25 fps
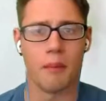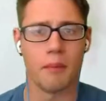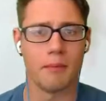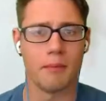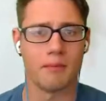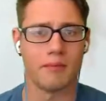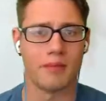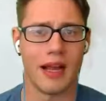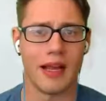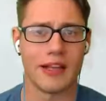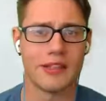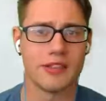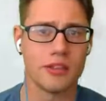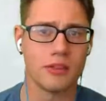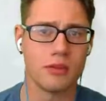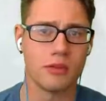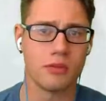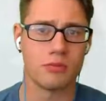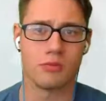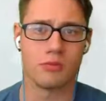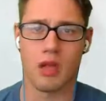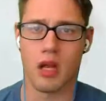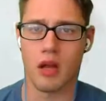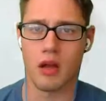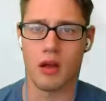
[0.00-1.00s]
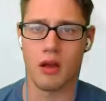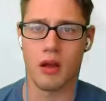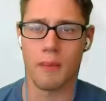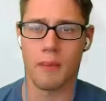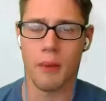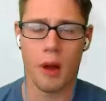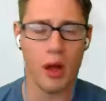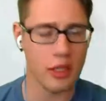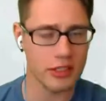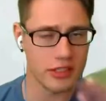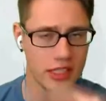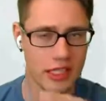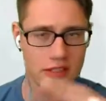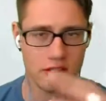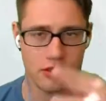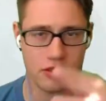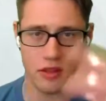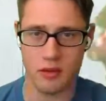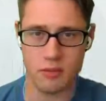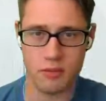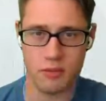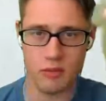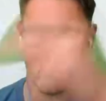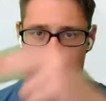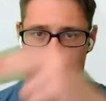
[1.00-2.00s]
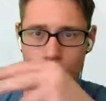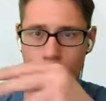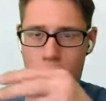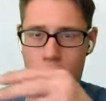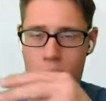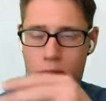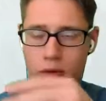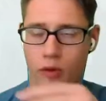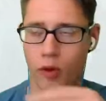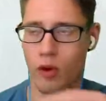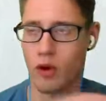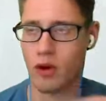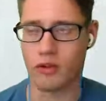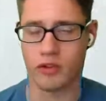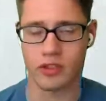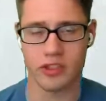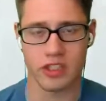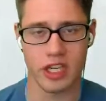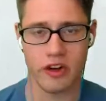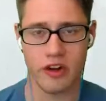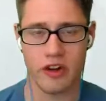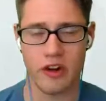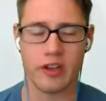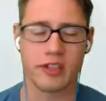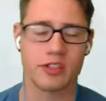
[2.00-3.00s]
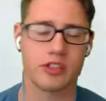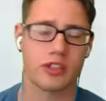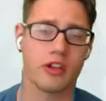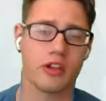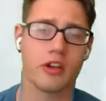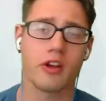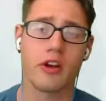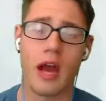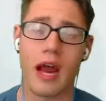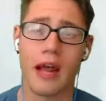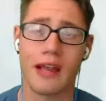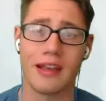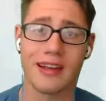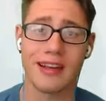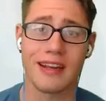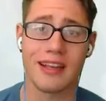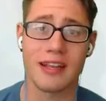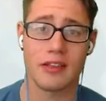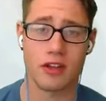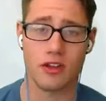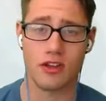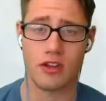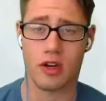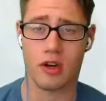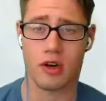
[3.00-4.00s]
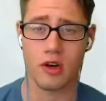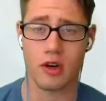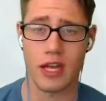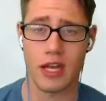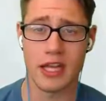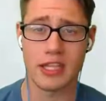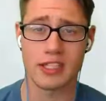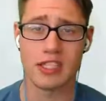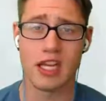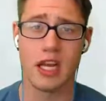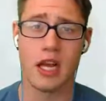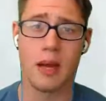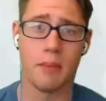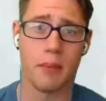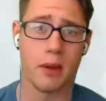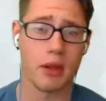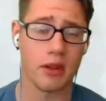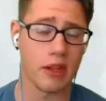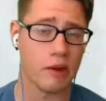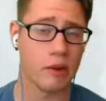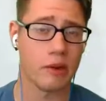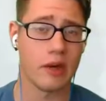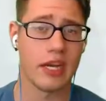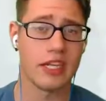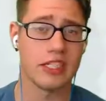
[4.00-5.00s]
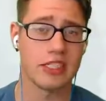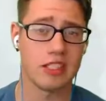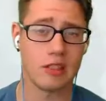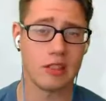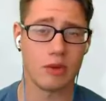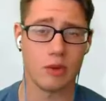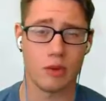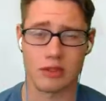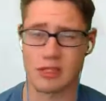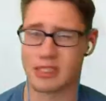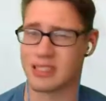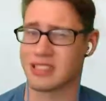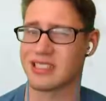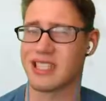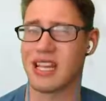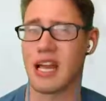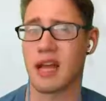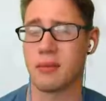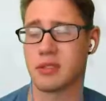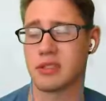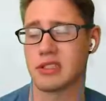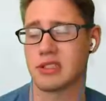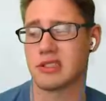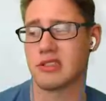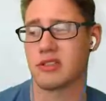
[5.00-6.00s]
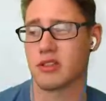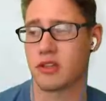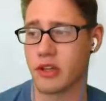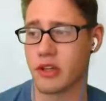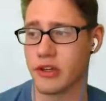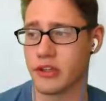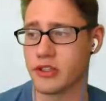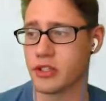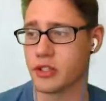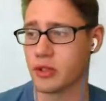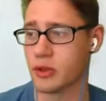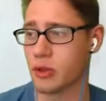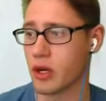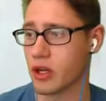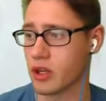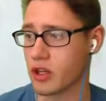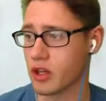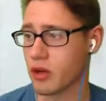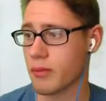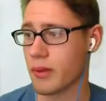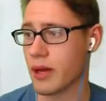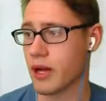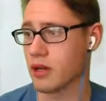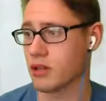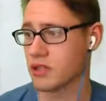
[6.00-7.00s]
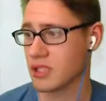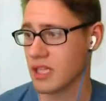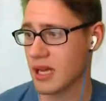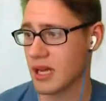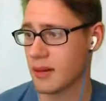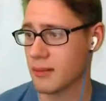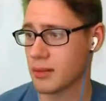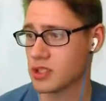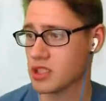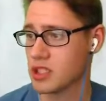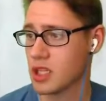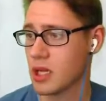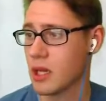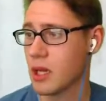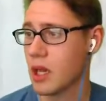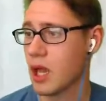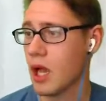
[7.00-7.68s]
I do apologize, the one before, Regenerator, so you're not going to get the critical hits, but Liquidation with the stab is still going to do a good amount of damage.